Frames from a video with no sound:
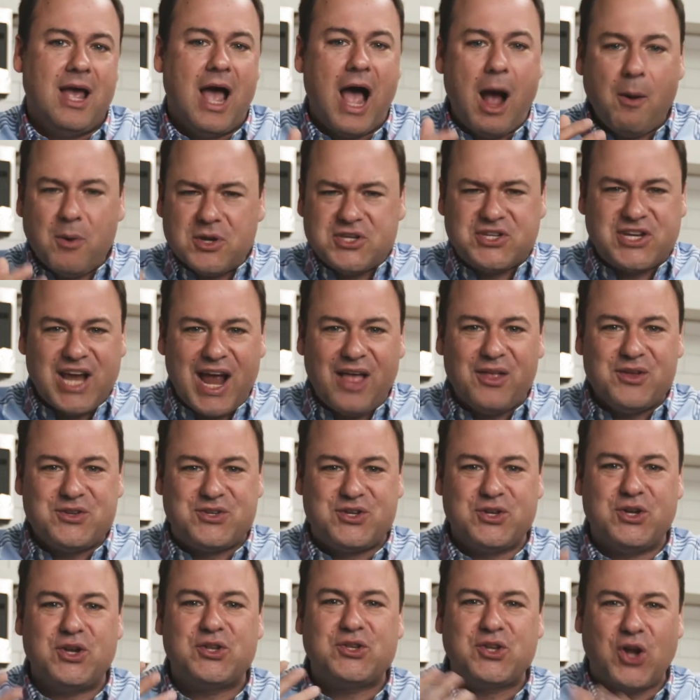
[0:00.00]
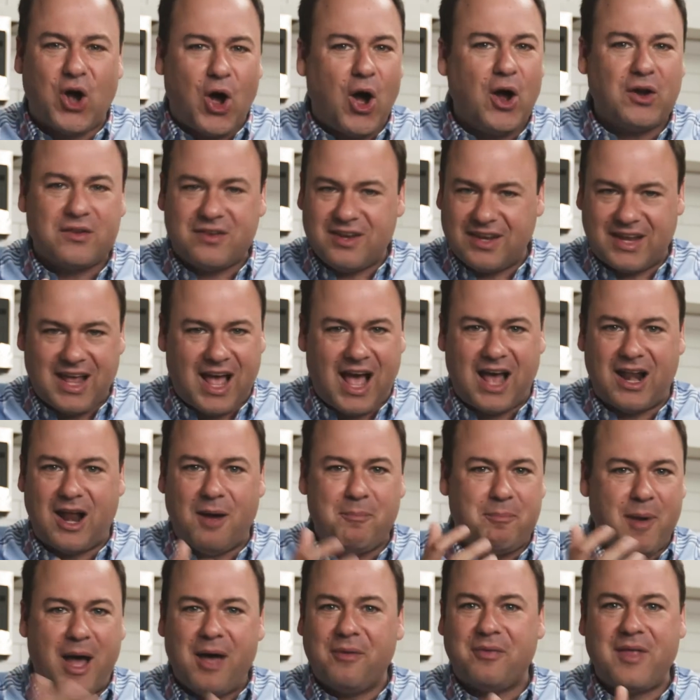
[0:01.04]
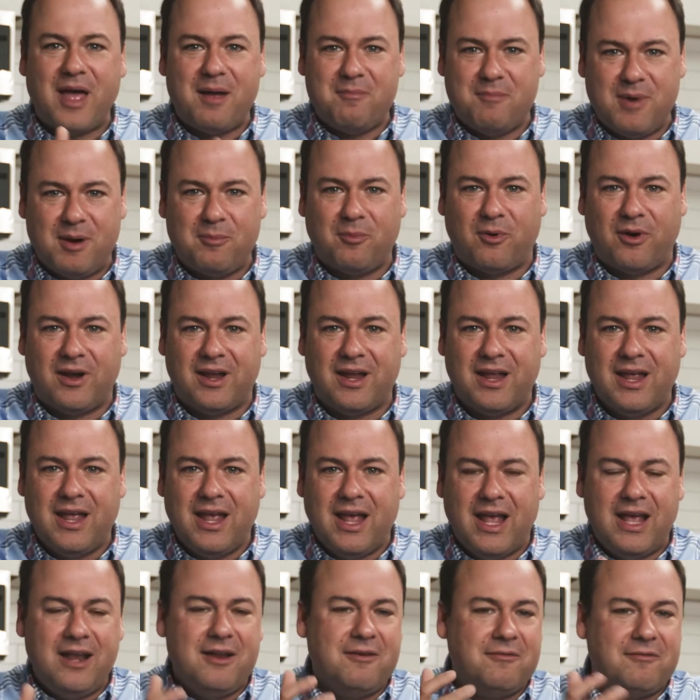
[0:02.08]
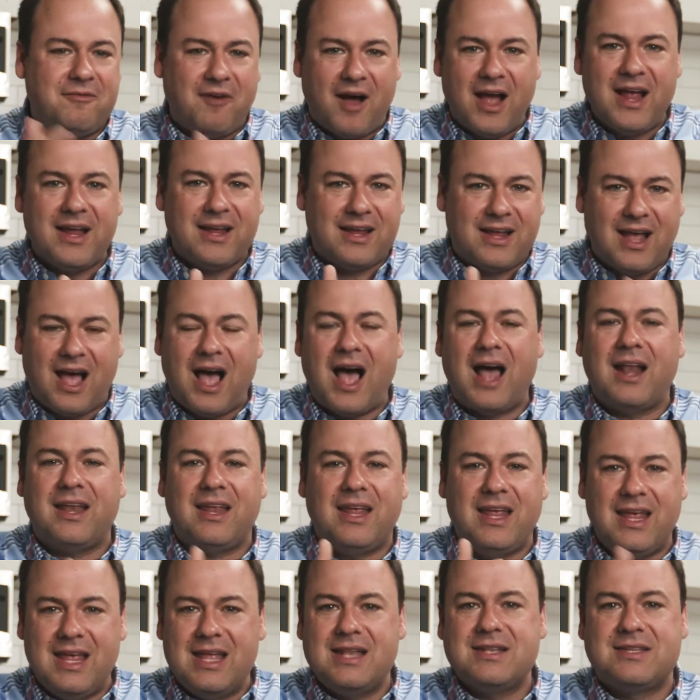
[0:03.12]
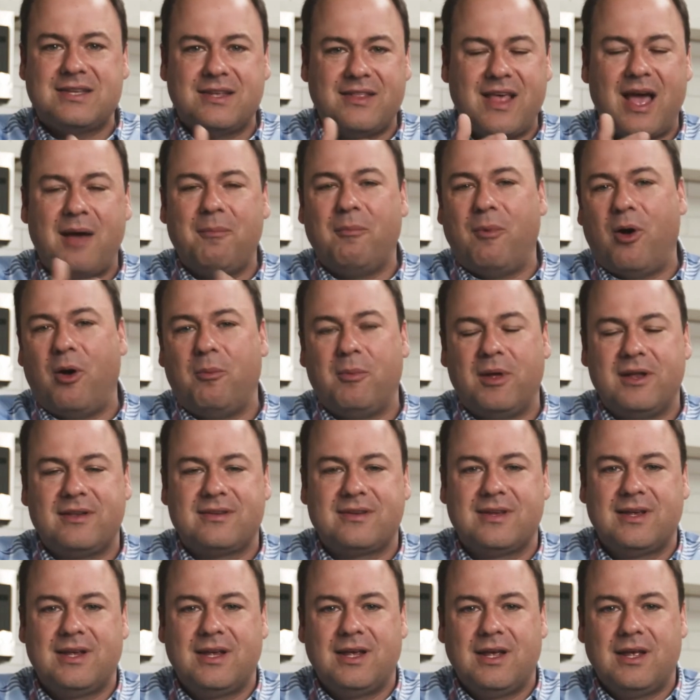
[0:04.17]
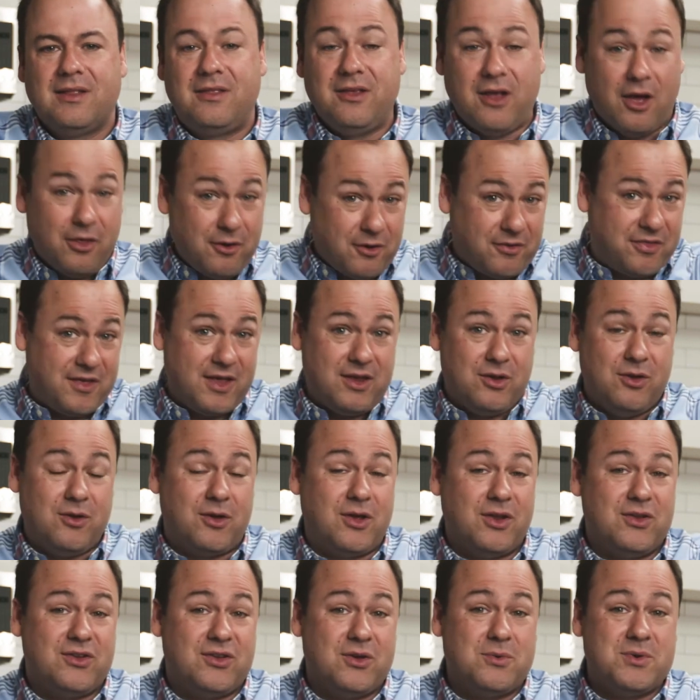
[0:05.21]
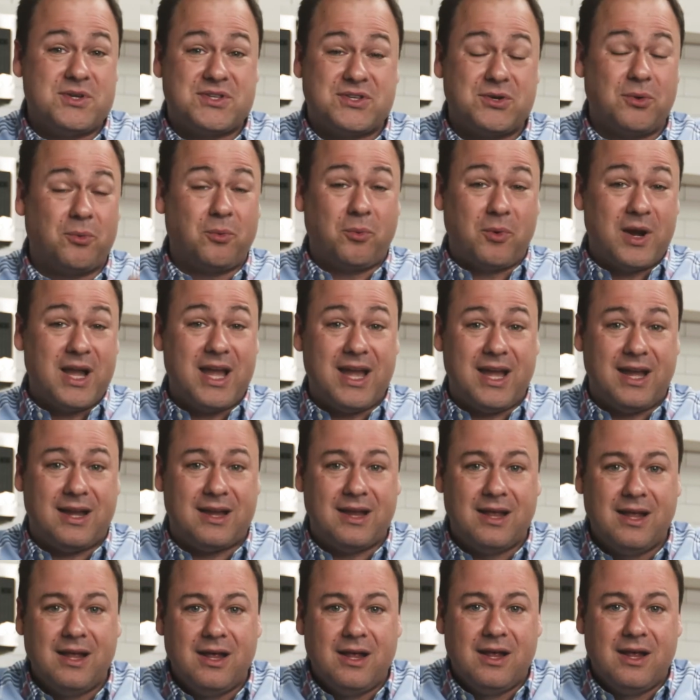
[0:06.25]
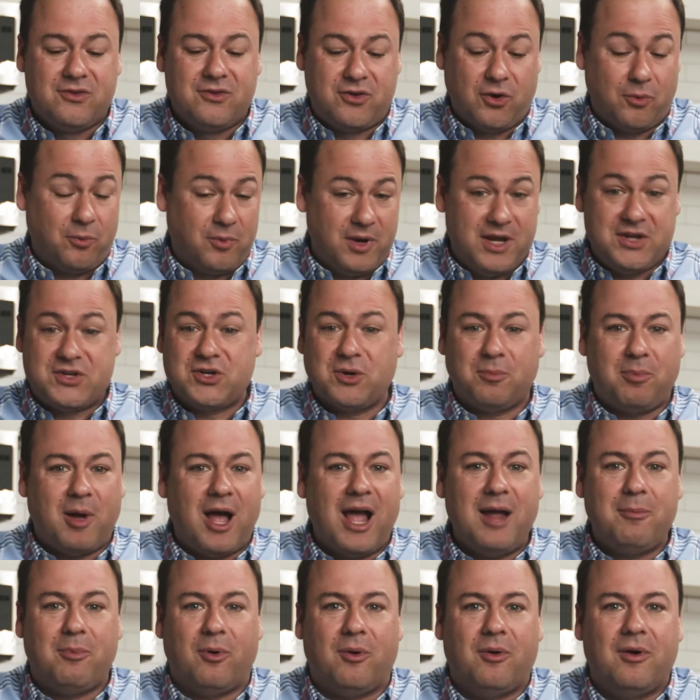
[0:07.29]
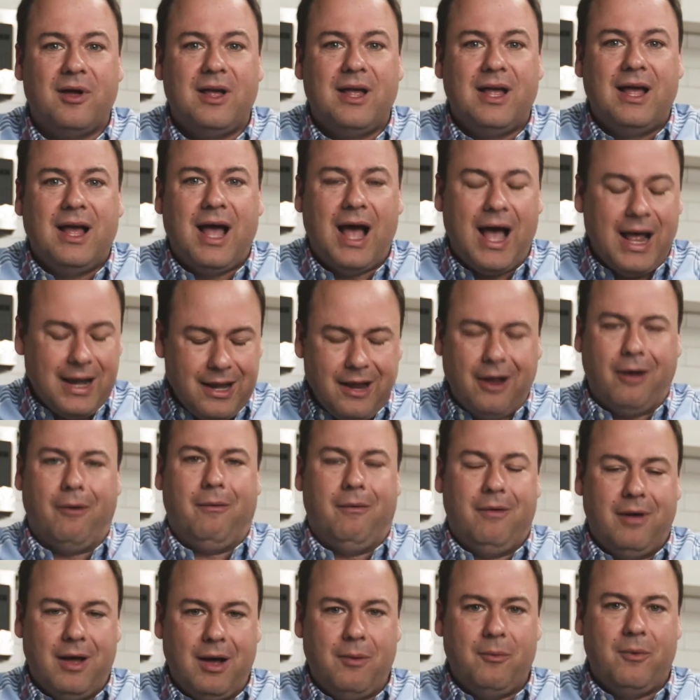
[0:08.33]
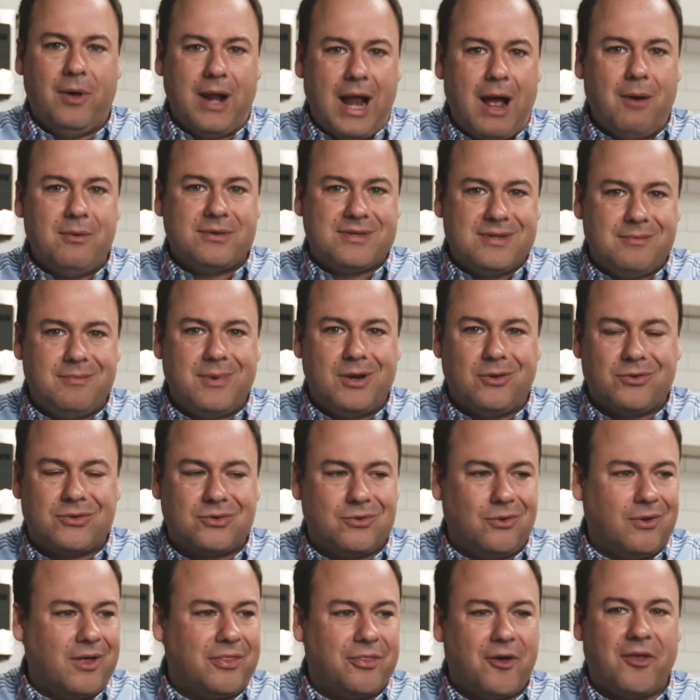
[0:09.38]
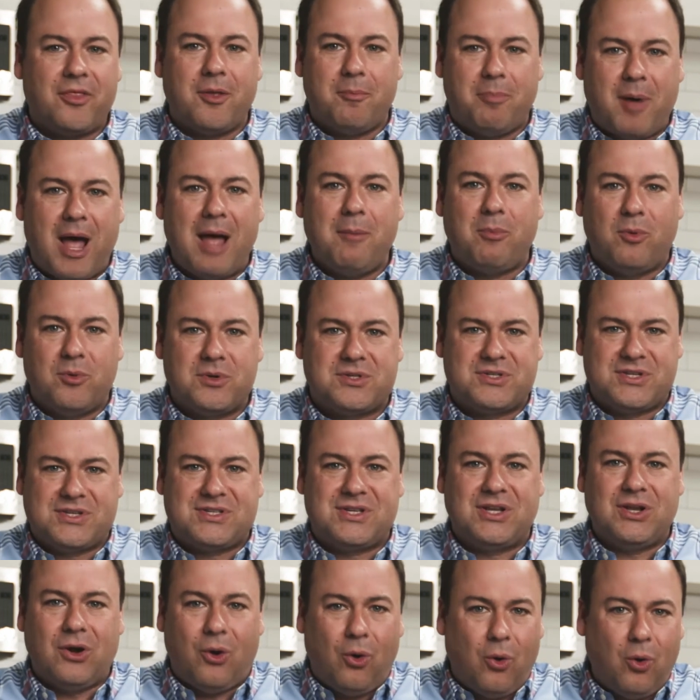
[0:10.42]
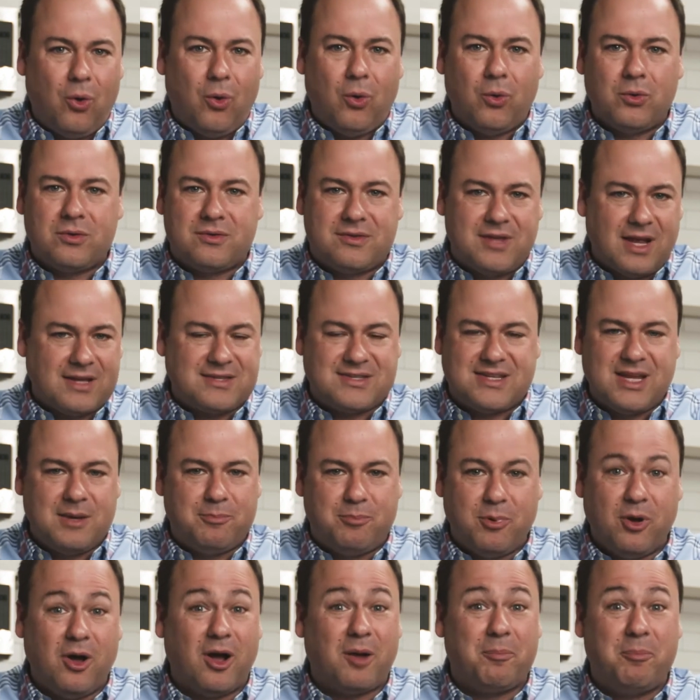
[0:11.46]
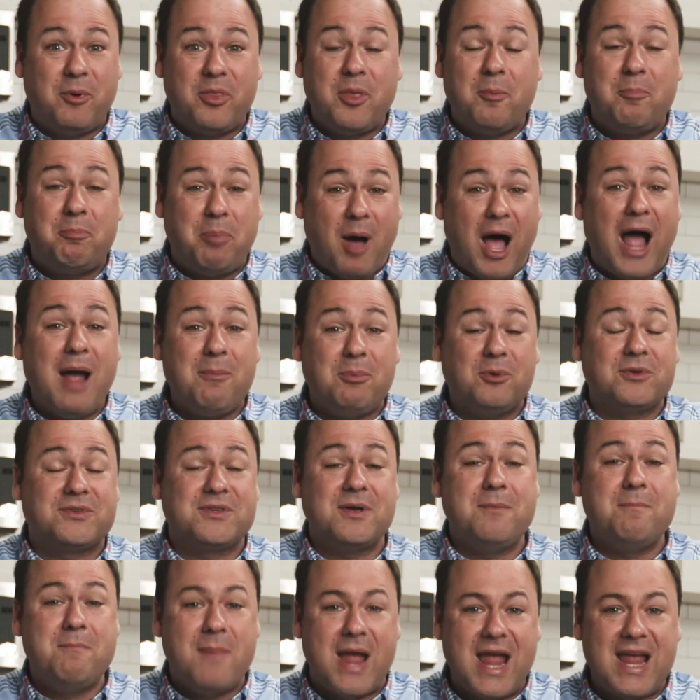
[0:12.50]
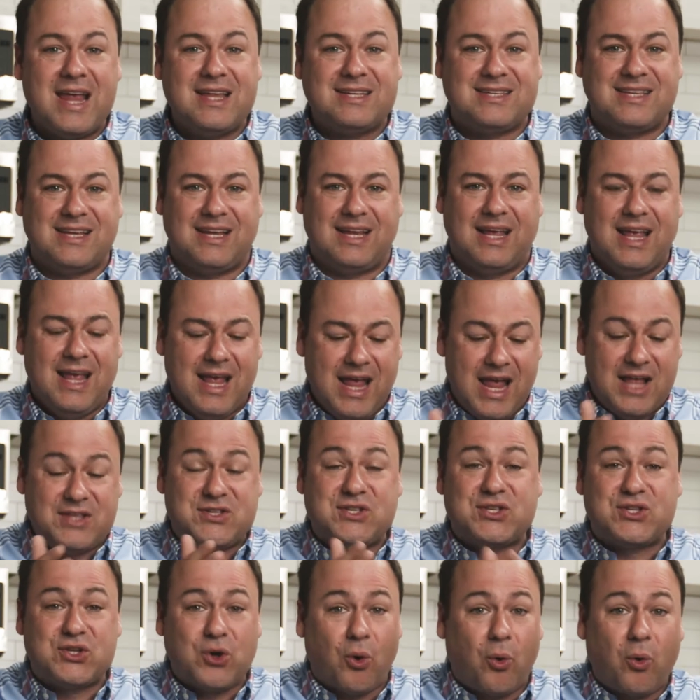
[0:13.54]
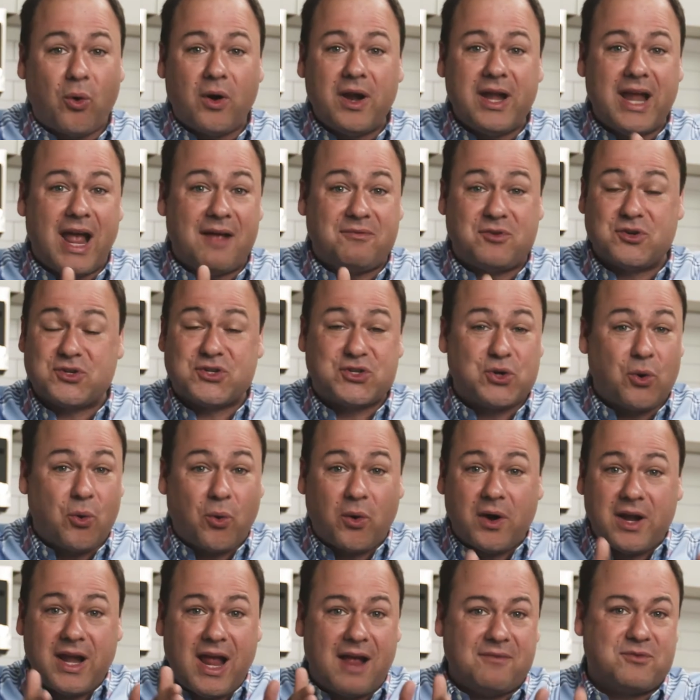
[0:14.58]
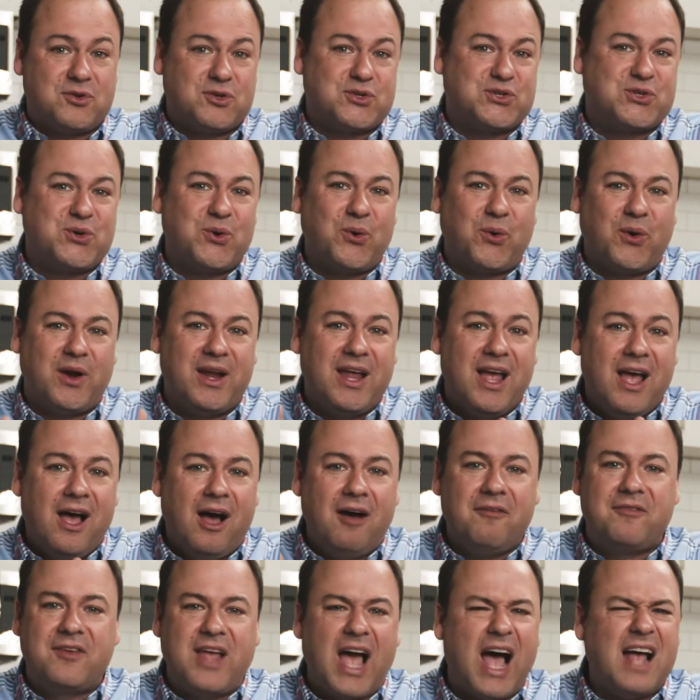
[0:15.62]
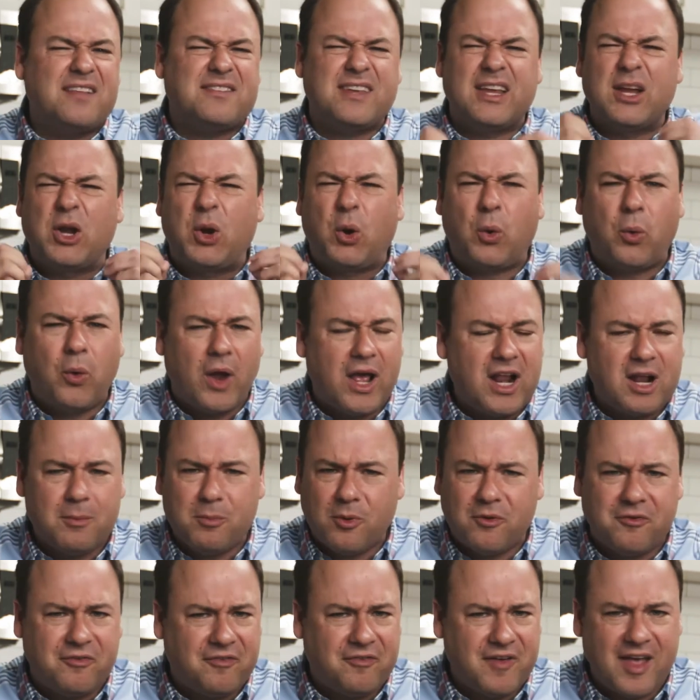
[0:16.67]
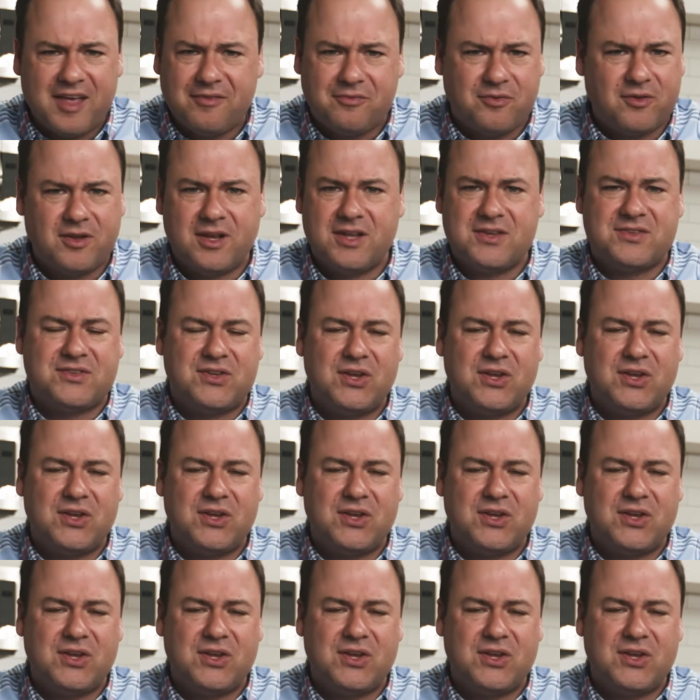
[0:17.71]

I would challenge you to talk to God about that memory and invite God into that moment. The other thing you can do is to read your Bible. I know, when I was in middle school, I thought the Bible was just an old, dusty book, but the Bible's amazing. It's story after story after story of God's incredible faithfulness